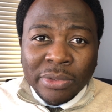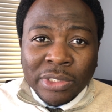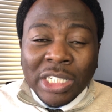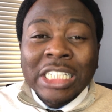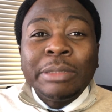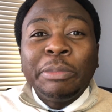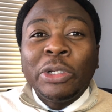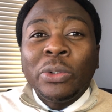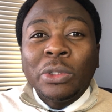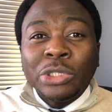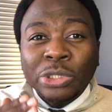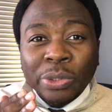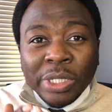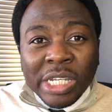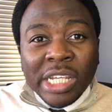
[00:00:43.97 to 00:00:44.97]
just
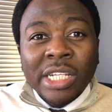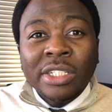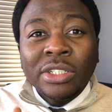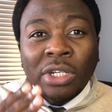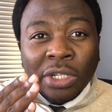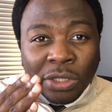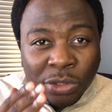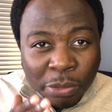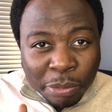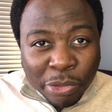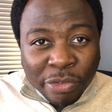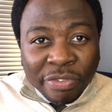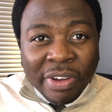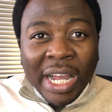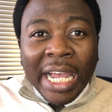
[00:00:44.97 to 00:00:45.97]
because you need to
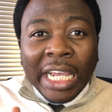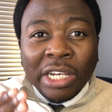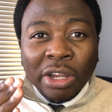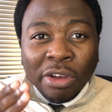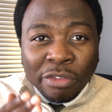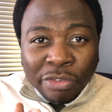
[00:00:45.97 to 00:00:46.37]
provide